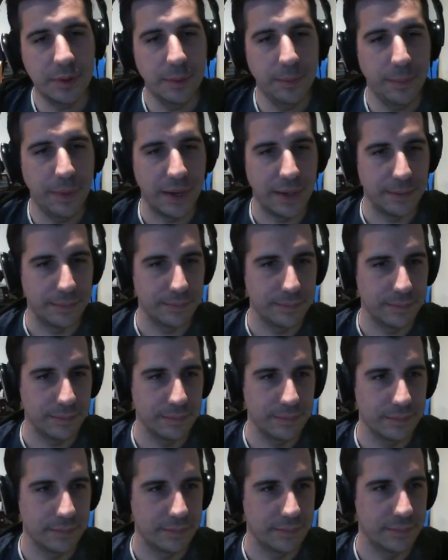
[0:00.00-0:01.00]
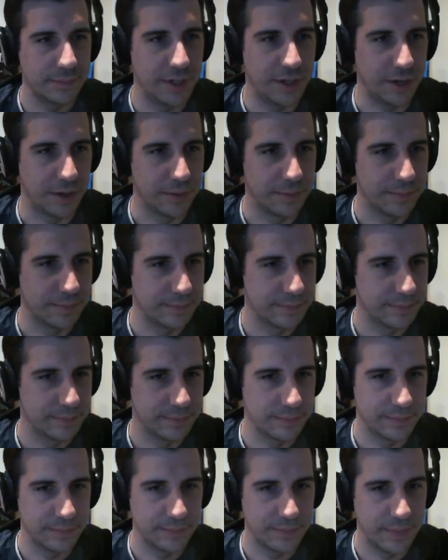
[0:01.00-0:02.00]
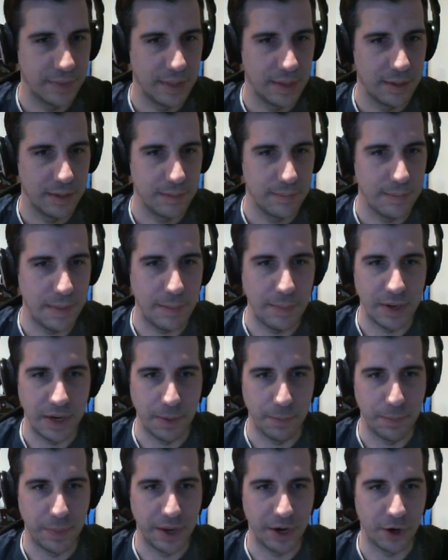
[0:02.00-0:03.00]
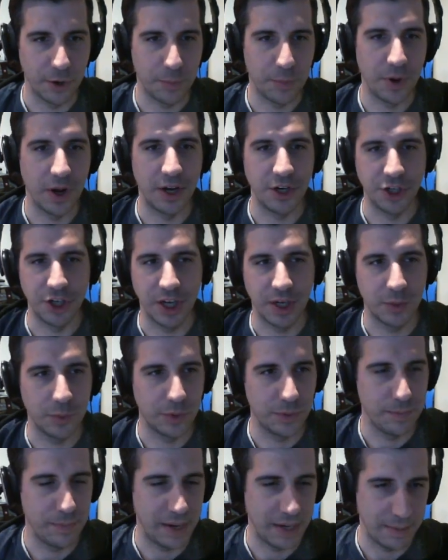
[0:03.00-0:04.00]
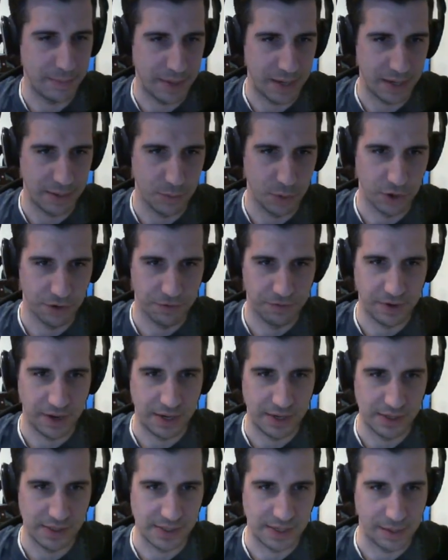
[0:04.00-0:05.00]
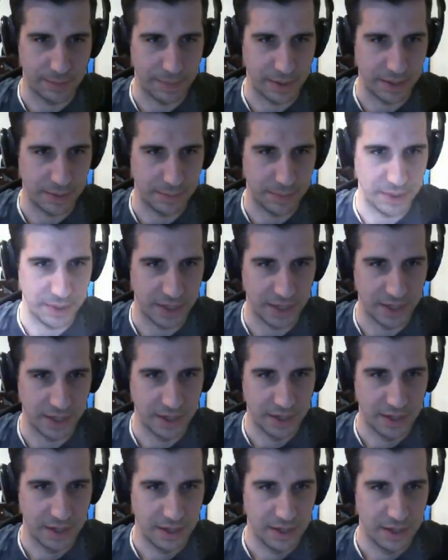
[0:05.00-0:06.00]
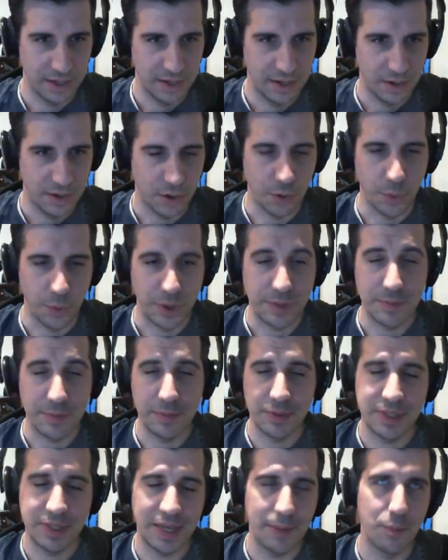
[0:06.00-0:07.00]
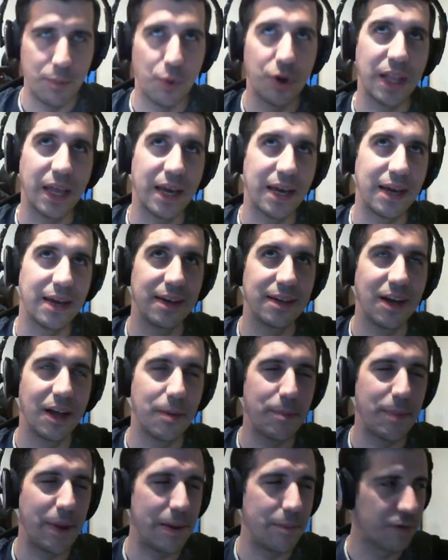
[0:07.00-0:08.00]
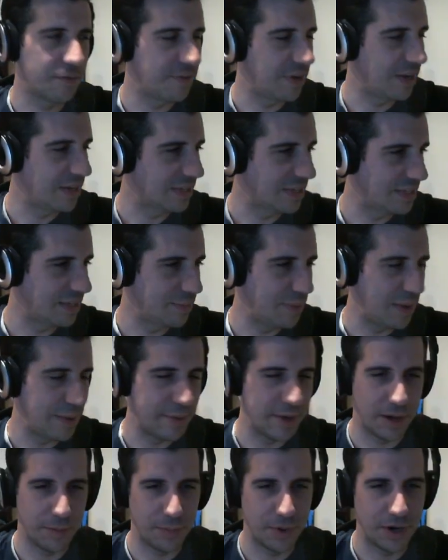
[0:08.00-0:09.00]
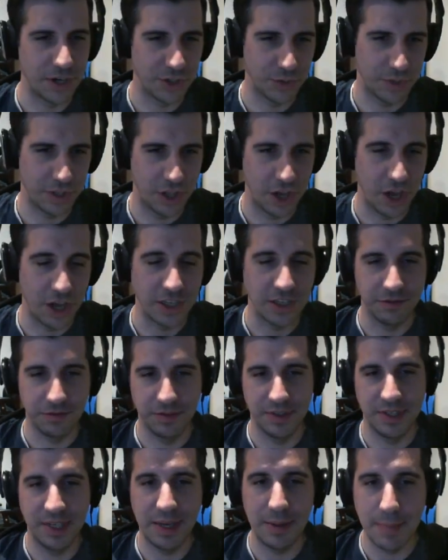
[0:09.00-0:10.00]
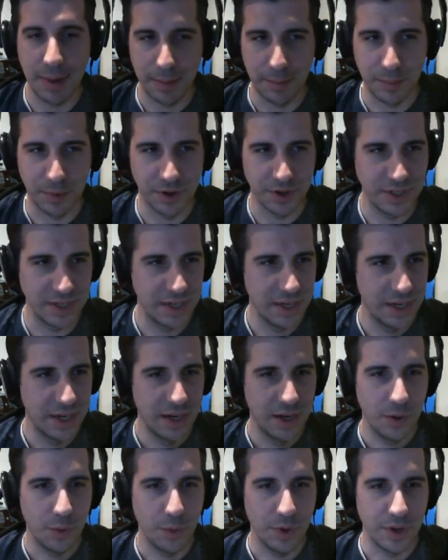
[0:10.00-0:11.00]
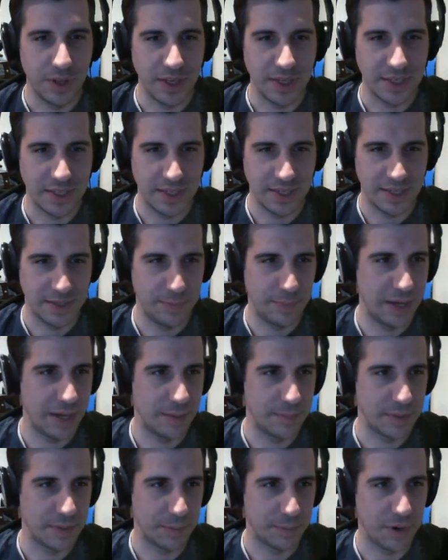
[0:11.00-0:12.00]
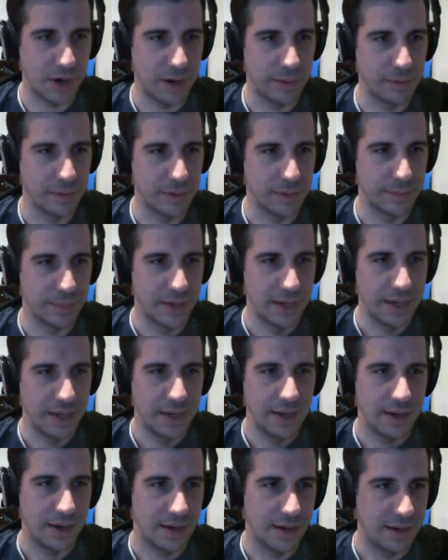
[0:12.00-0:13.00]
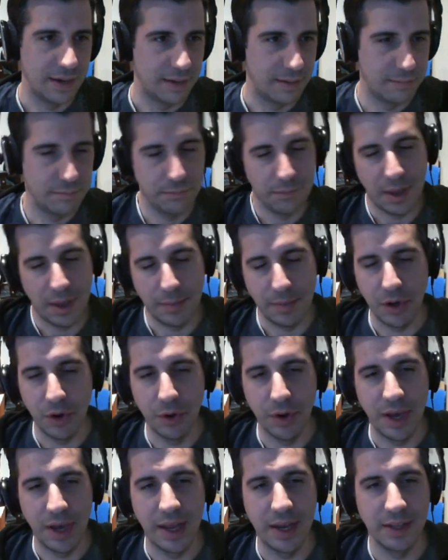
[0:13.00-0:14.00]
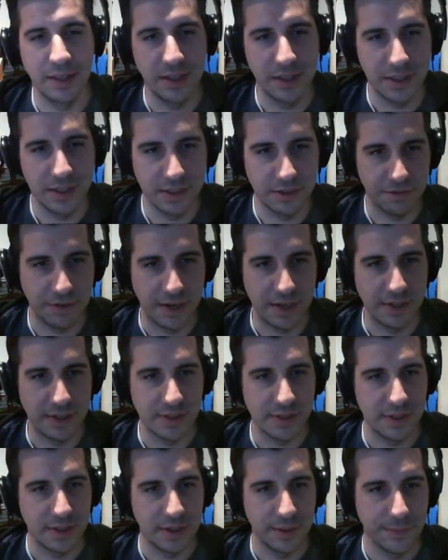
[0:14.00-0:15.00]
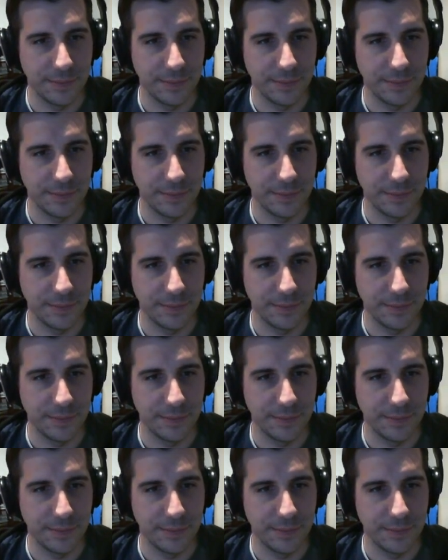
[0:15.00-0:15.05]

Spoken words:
But, you know, maybe in a bigger project with many, many more files, I might be, or with, say, more like, not many more files, I'd say maybe on a project with lots of team members where this becomes a problem, maybe go ahead and list the files.